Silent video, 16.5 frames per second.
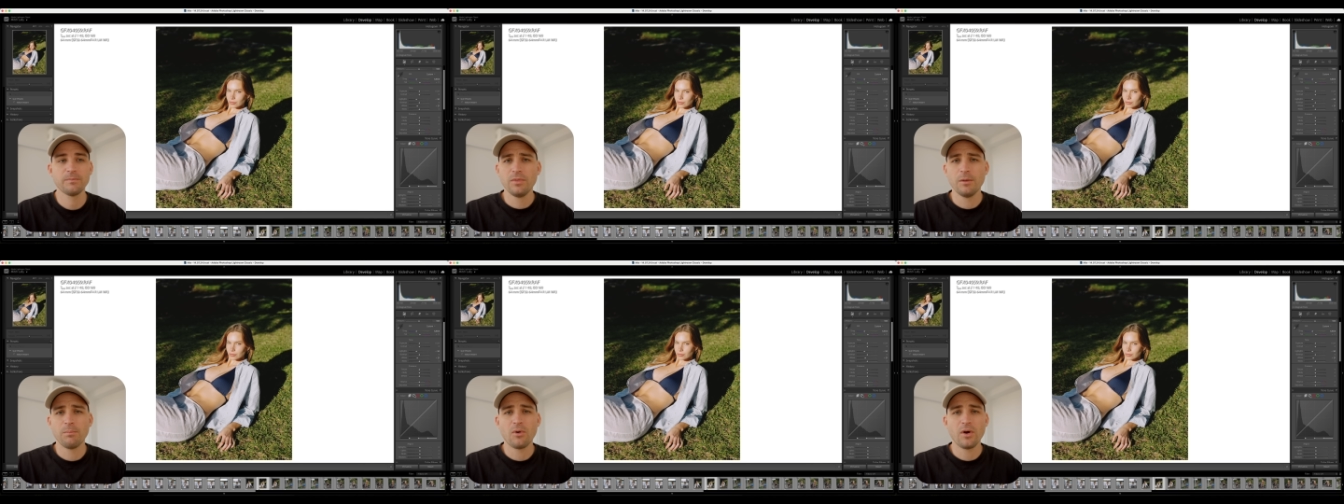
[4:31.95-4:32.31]

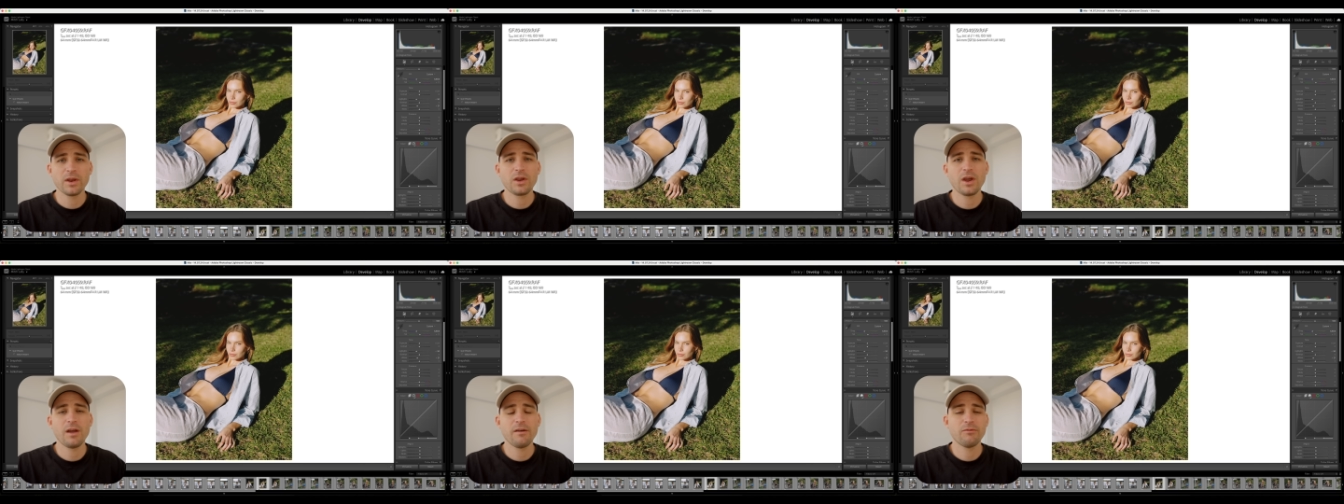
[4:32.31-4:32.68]
The
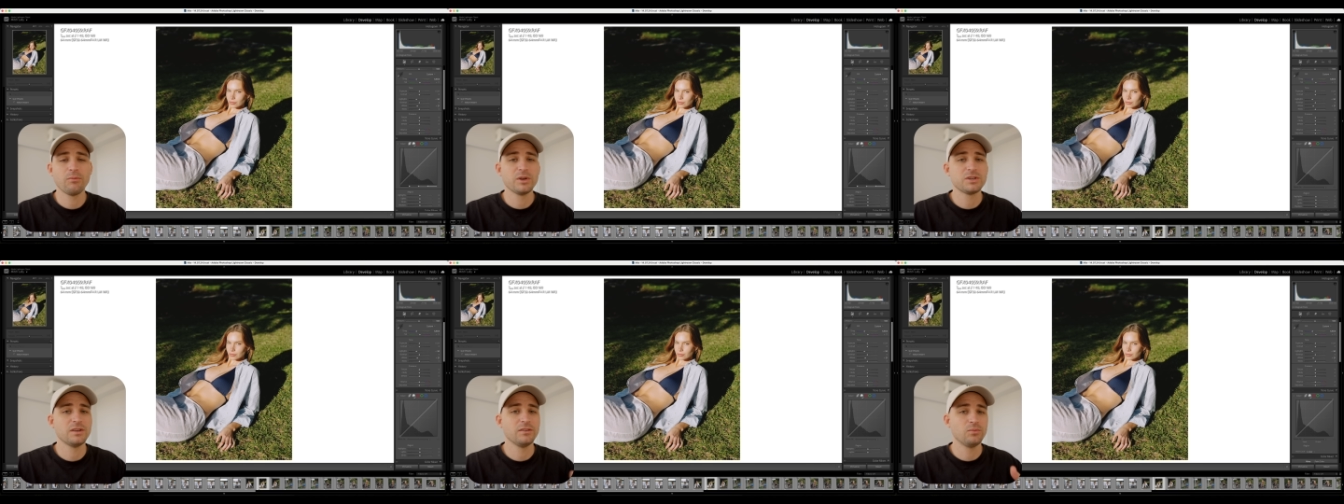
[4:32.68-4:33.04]
point curve,
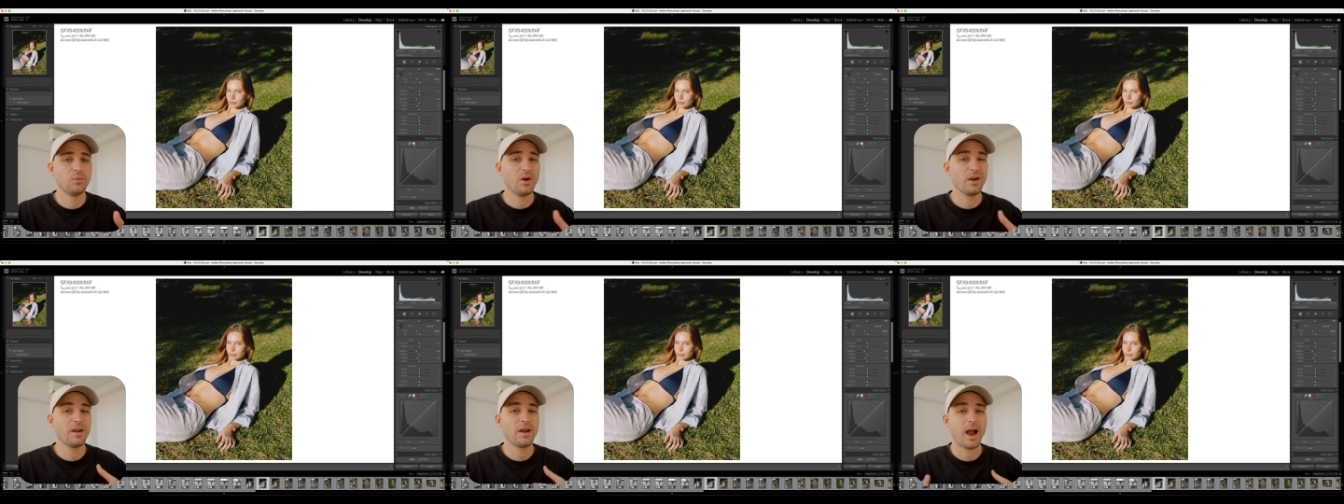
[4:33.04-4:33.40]
which is
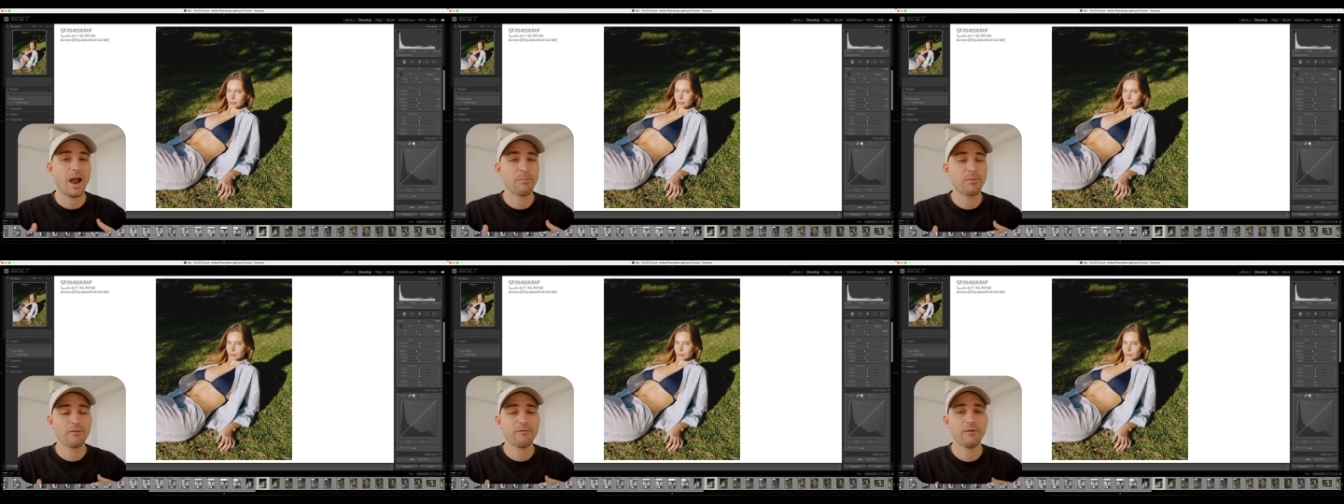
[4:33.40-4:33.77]
what I
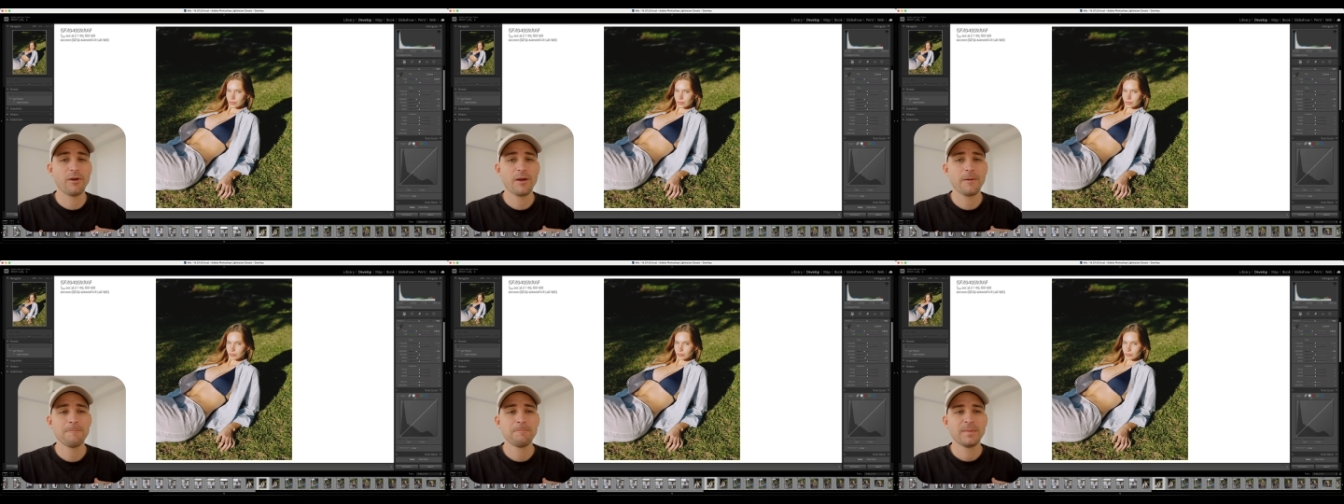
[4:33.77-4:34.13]

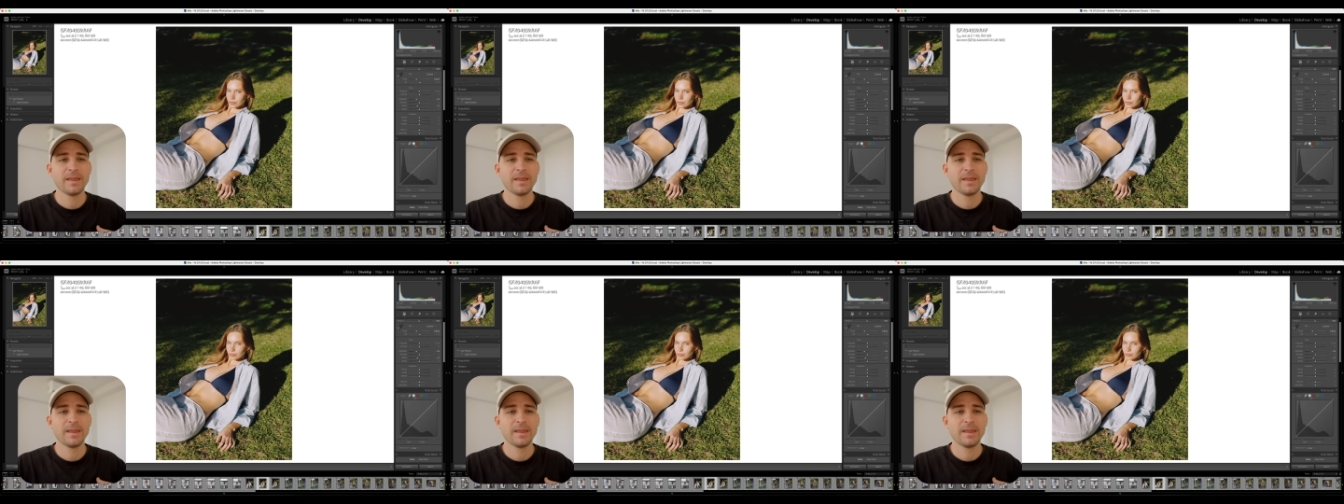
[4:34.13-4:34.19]
prefer,